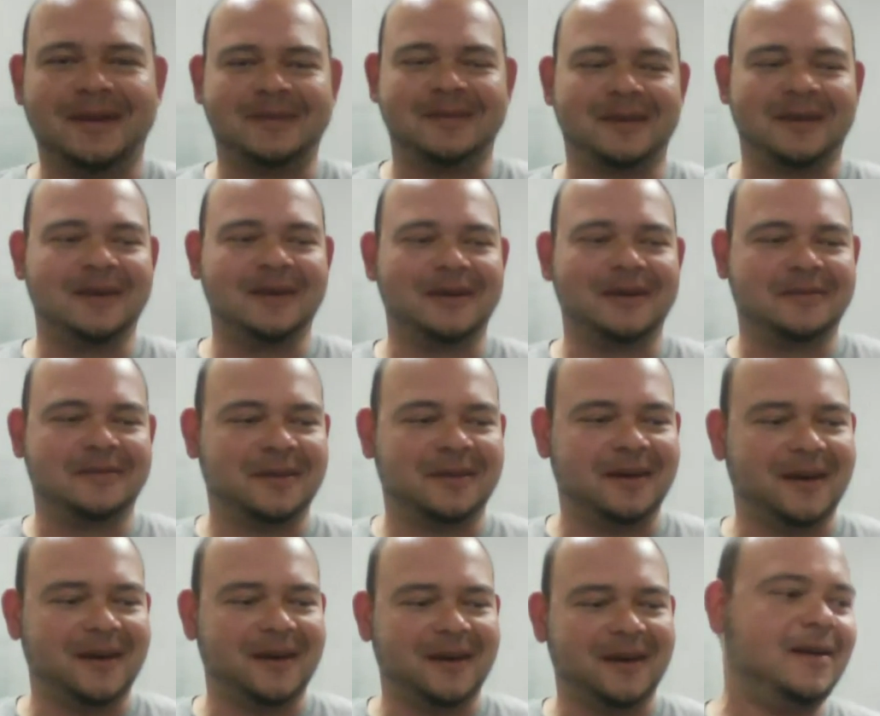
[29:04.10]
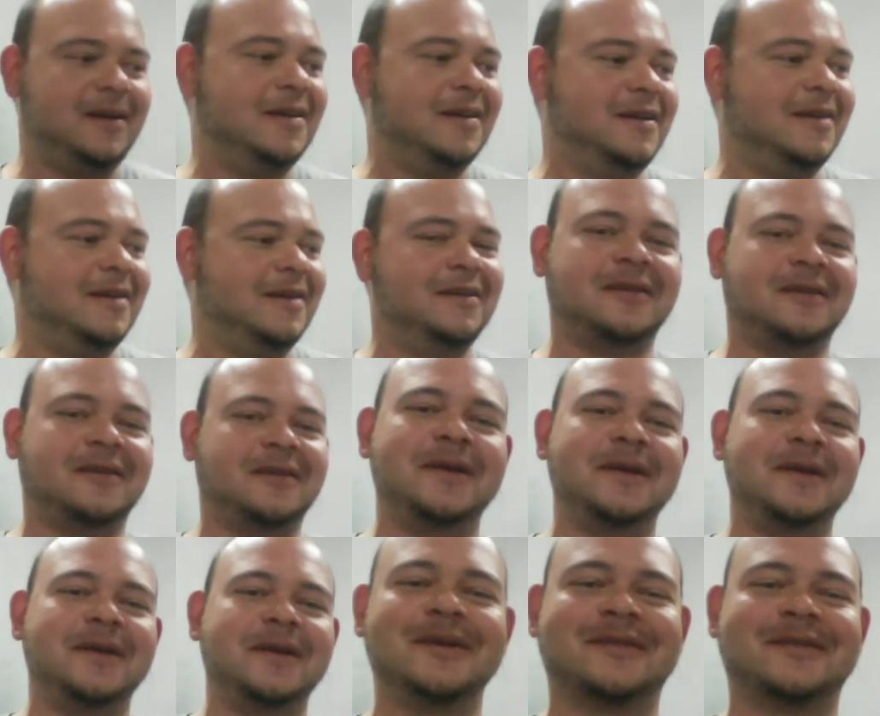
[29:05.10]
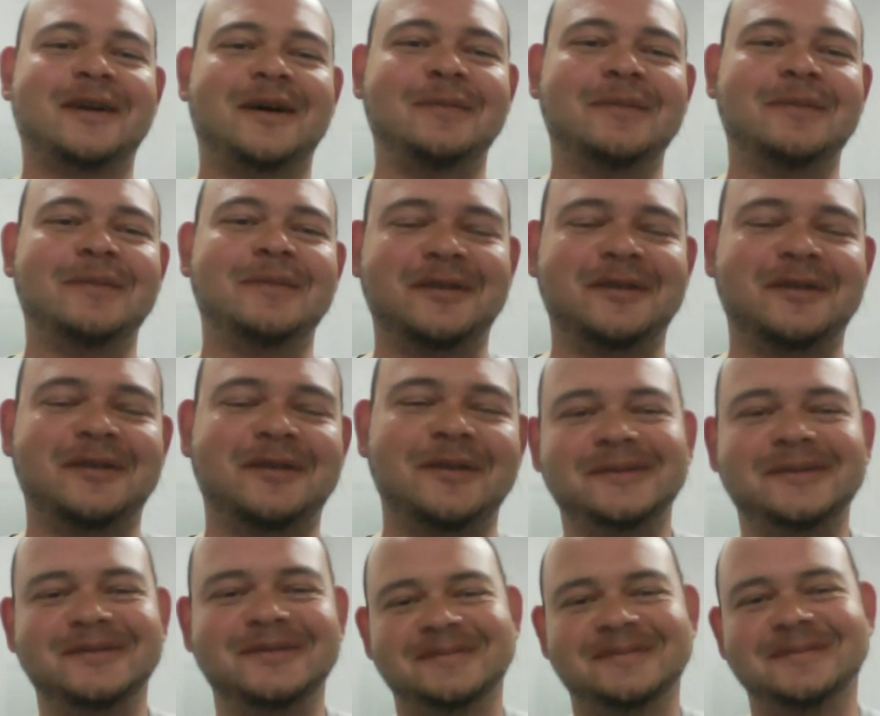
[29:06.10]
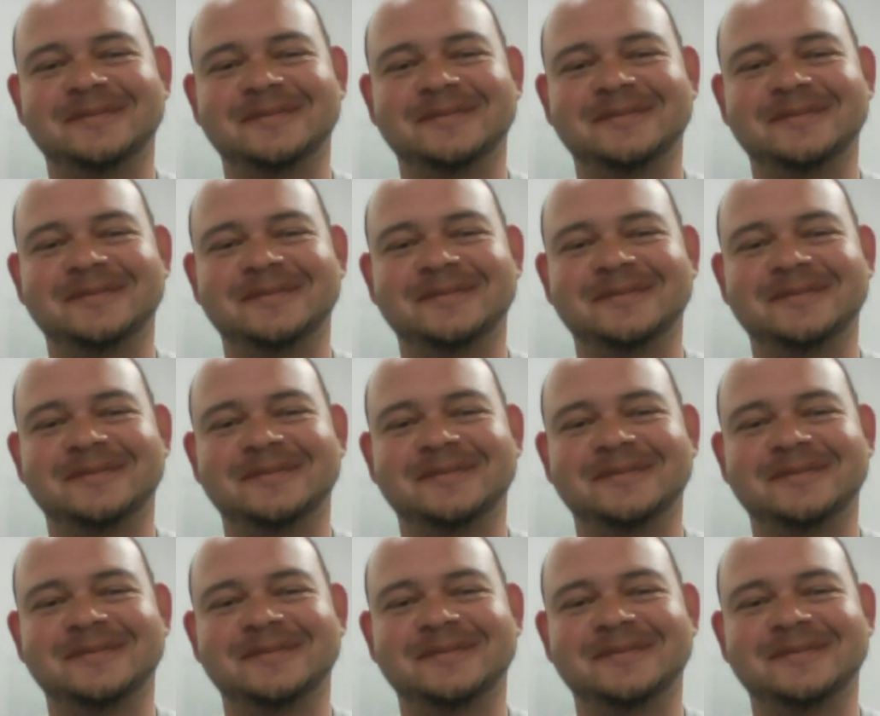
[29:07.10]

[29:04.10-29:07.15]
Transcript: that is something new is coming soon.